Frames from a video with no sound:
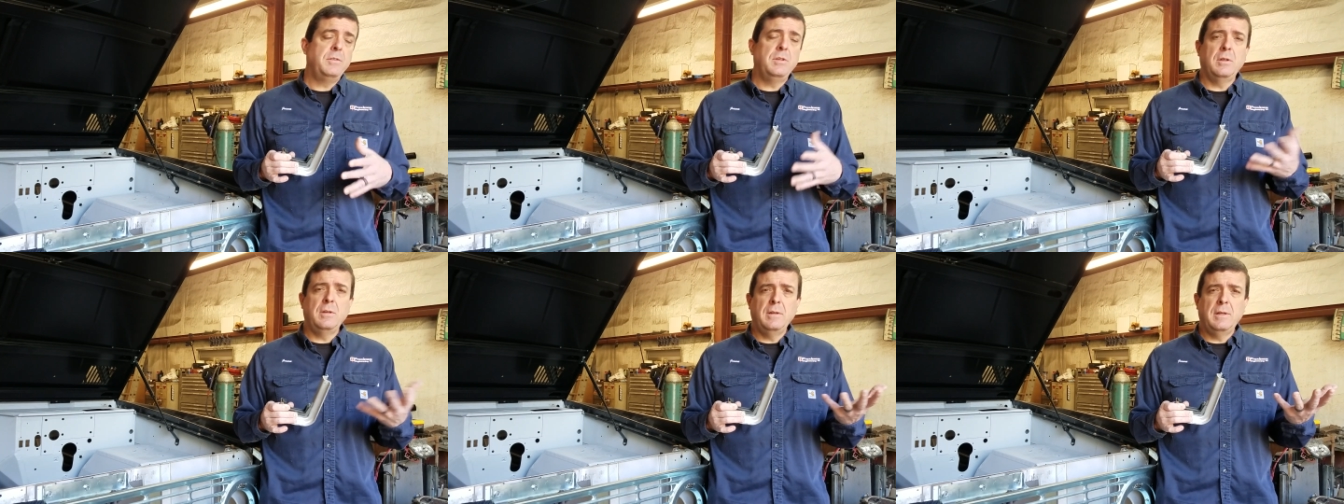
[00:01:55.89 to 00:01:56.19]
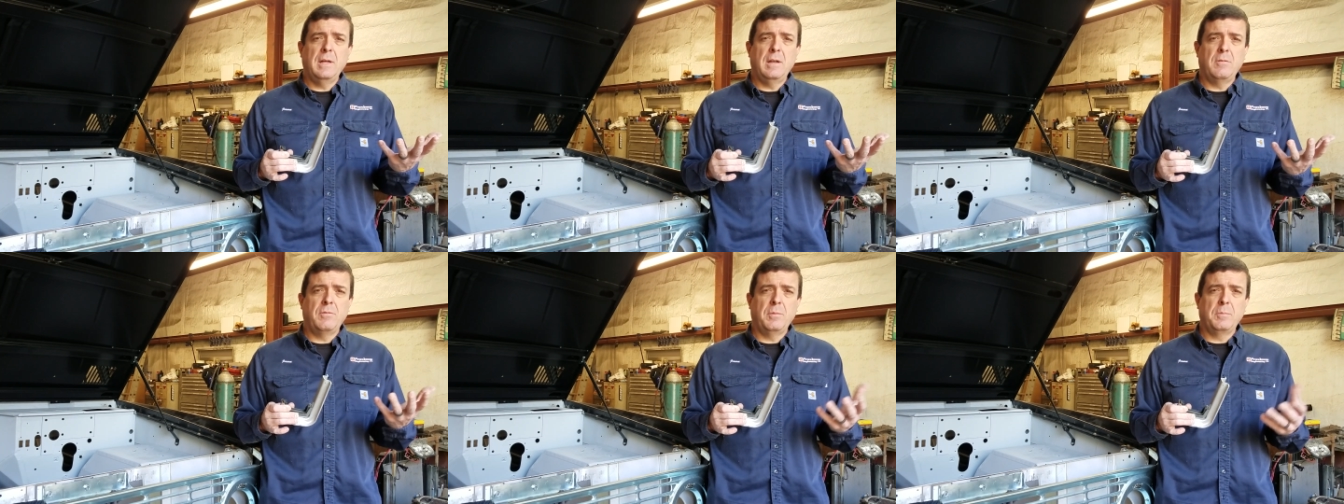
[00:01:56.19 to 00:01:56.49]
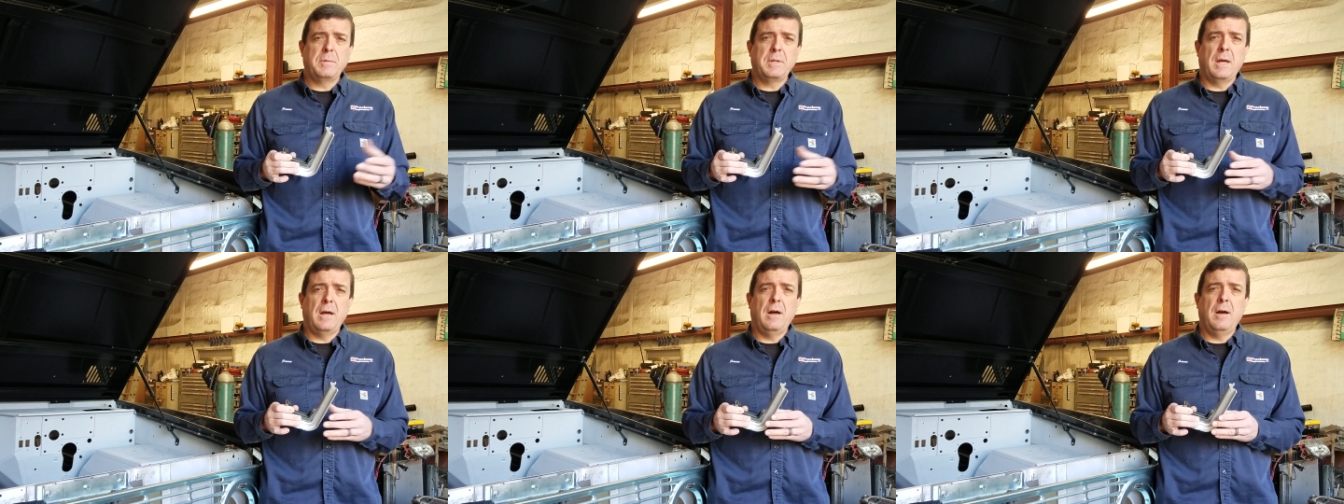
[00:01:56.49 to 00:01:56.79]
You can get them
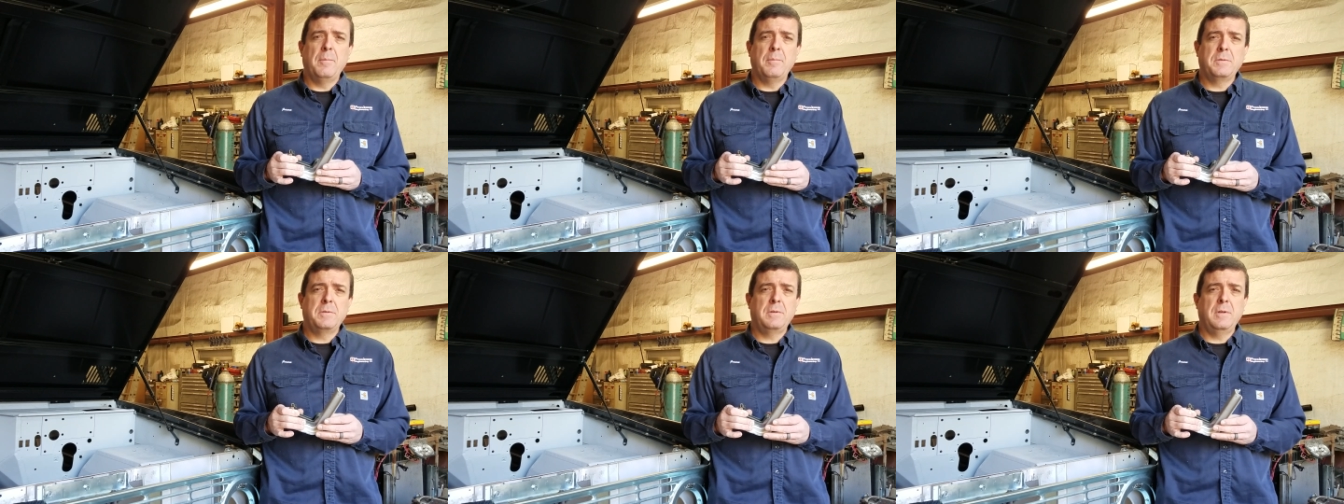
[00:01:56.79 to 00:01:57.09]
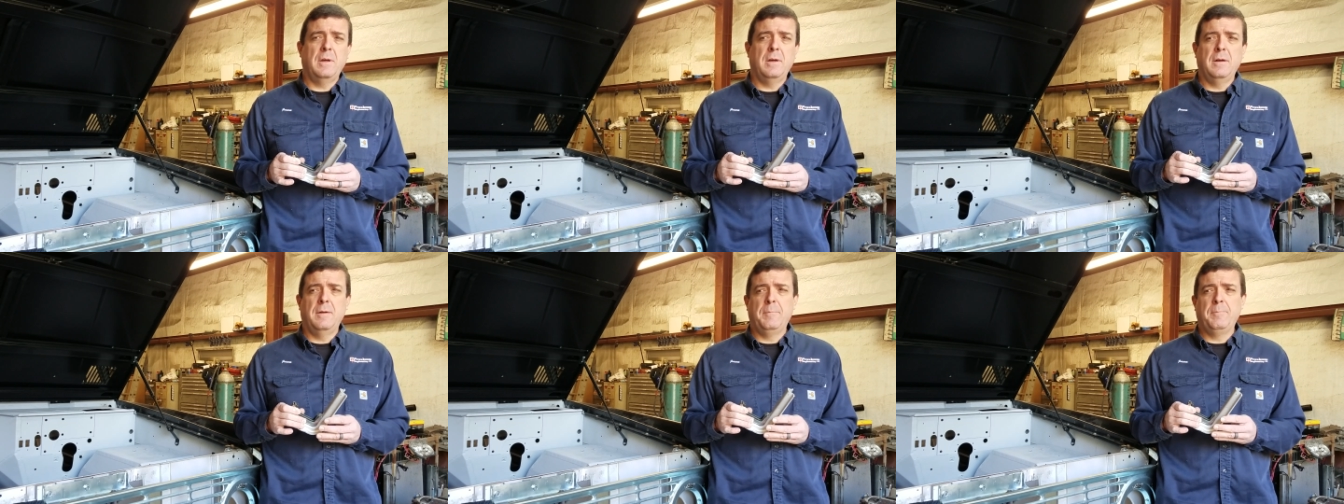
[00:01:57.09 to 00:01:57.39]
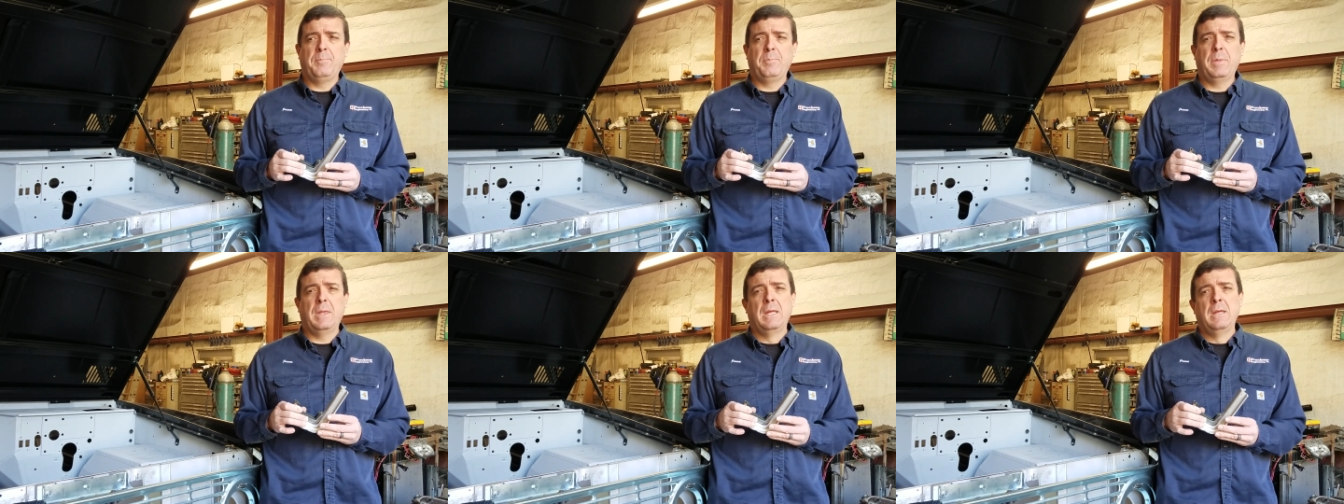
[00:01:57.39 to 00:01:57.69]
from Tom's.
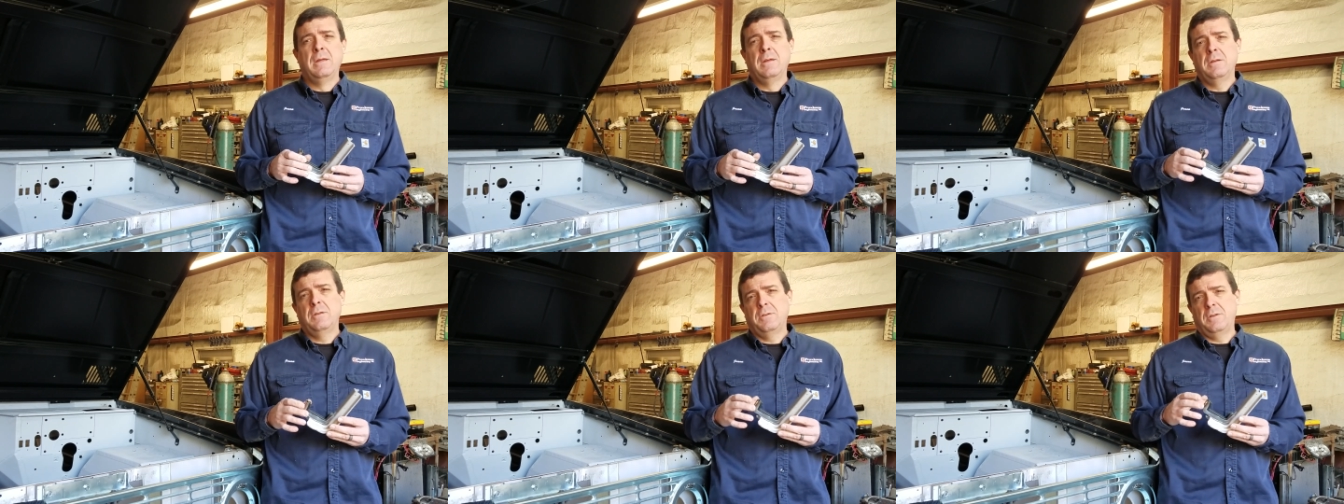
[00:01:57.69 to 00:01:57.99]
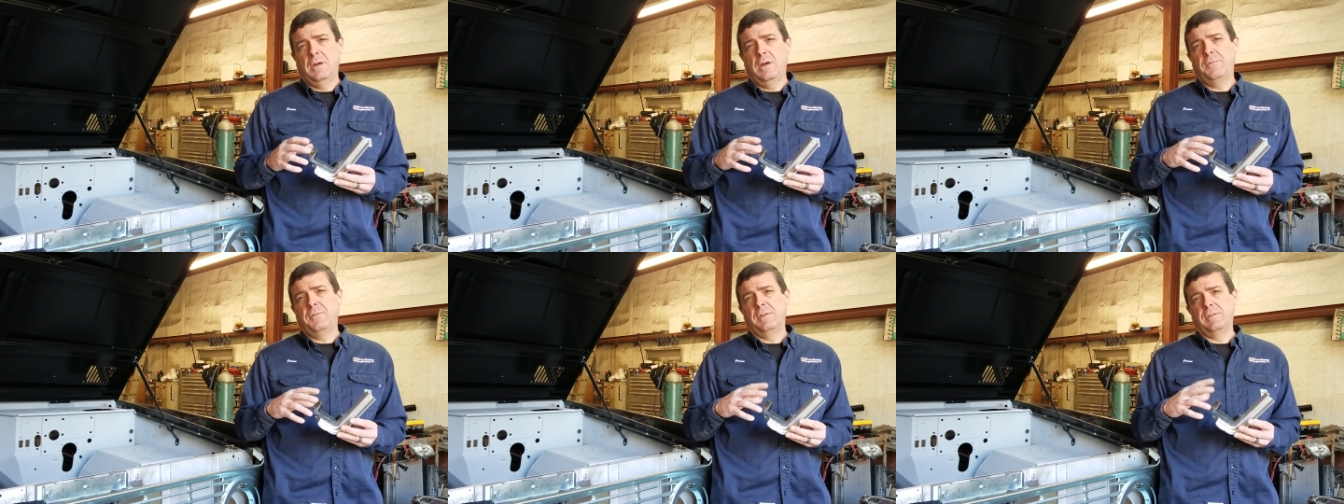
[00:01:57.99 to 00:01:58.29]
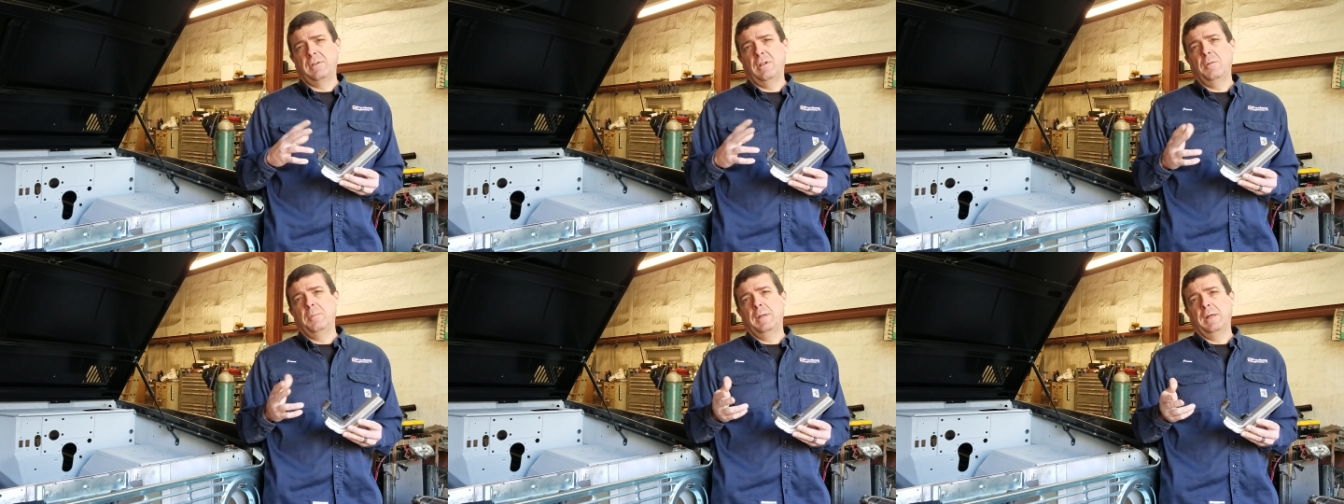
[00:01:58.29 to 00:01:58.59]
Um, Duff is
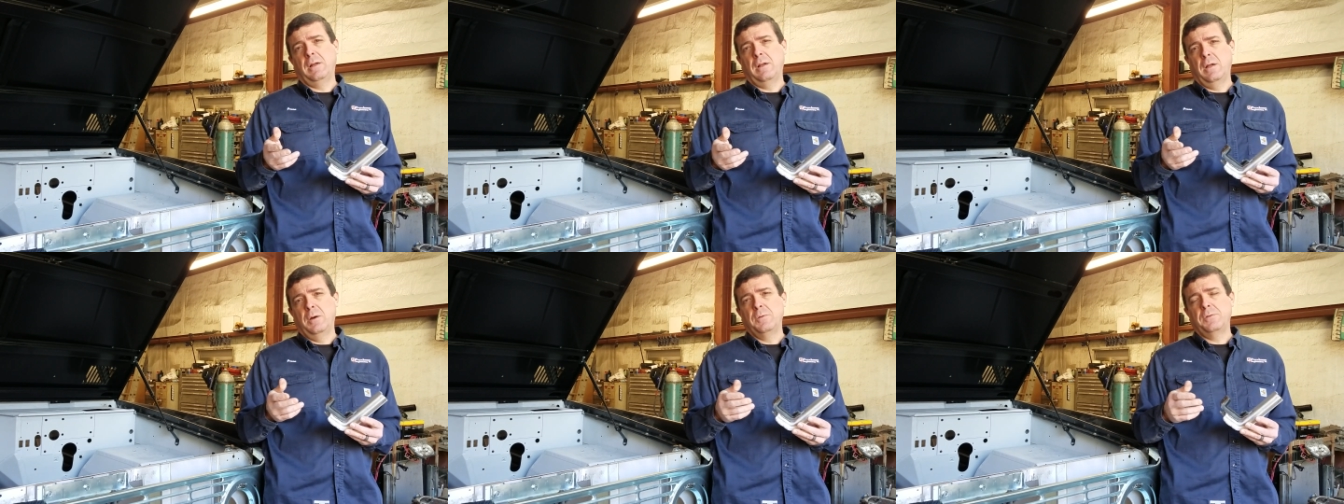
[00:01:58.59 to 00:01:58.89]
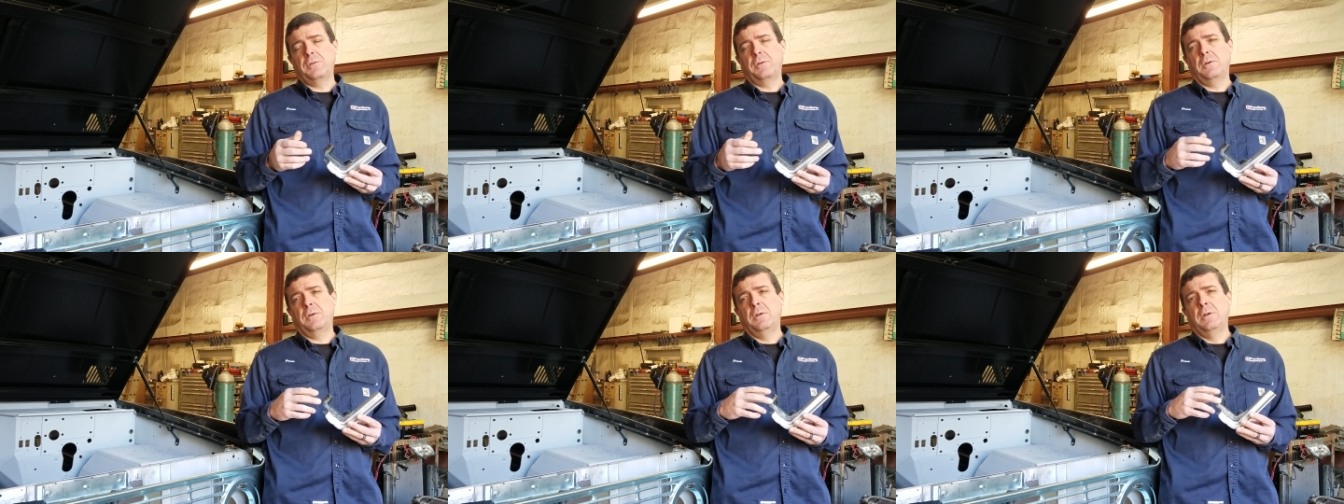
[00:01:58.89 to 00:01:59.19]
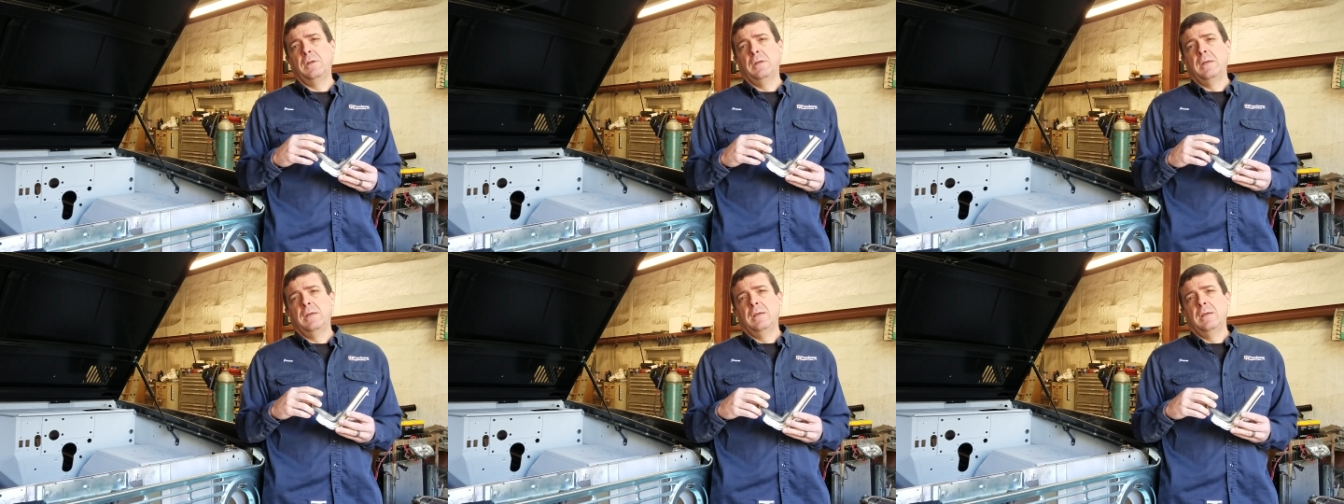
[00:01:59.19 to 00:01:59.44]
a little bit closer.